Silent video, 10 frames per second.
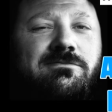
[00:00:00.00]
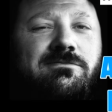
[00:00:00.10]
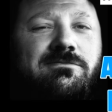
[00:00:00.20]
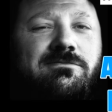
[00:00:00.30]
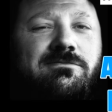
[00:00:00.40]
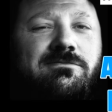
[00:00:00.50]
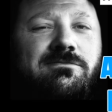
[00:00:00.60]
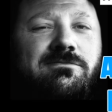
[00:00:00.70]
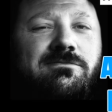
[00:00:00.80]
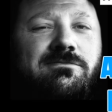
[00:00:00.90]

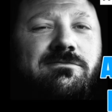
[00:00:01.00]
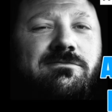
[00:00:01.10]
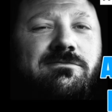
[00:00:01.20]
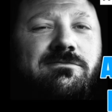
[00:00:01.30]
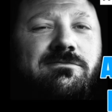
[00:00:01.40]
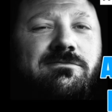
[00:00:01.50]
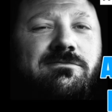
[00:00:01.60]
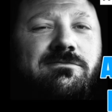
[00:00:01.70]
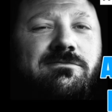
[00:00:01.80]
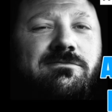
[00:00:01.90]

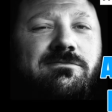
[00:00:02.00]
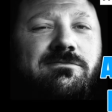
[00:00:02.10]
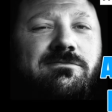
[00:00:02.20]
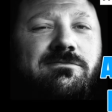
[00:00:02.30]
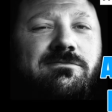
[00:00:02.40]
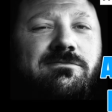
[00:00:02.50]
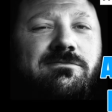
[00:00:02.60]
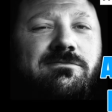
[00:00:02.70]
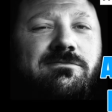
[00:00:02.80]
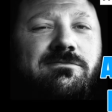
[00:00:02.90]

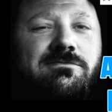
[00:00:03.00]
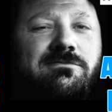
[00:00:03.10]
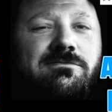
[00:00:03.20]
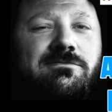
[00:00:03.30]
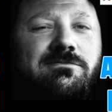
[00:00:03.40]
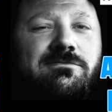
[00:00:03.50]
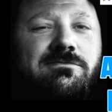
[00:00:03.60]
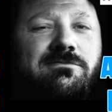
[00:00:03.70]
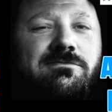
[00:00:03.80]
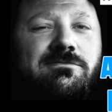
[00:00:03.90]

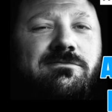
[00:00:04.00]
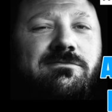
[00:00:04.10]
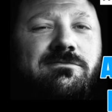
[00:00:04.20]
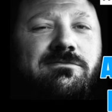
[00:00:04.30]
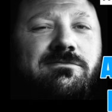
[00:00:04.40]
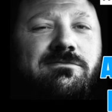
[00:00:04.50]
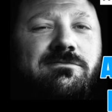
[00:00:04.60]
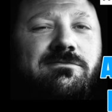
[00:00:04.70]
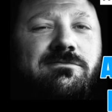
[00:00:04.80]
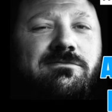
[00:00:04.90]

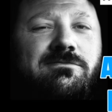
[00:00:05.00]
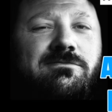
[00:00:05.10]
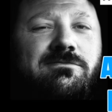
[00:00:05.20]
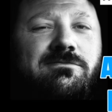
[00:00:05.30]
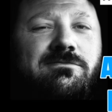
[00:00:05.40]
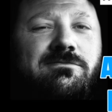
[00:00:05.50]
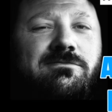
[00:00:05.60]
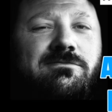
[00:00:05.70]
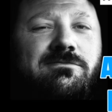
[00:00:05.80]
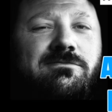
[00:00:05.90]

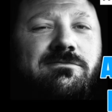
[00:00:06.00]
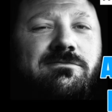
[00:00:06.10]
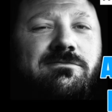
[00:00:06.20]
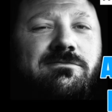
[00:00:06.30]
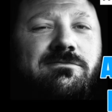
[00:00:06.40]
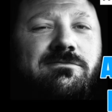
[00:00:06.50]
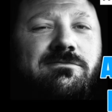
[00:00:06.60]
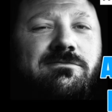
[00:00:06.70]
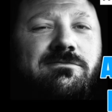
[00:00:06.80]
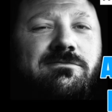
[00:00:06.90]

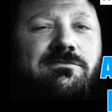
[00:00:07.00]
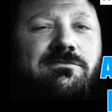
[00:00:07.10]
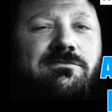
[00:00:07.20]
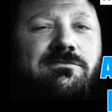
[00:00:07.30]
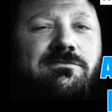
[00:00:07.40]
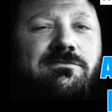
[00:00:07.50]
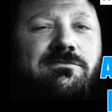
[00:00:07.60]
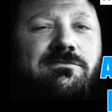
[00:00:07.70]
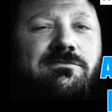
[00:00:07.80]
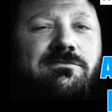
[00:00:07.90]
(no lip movement)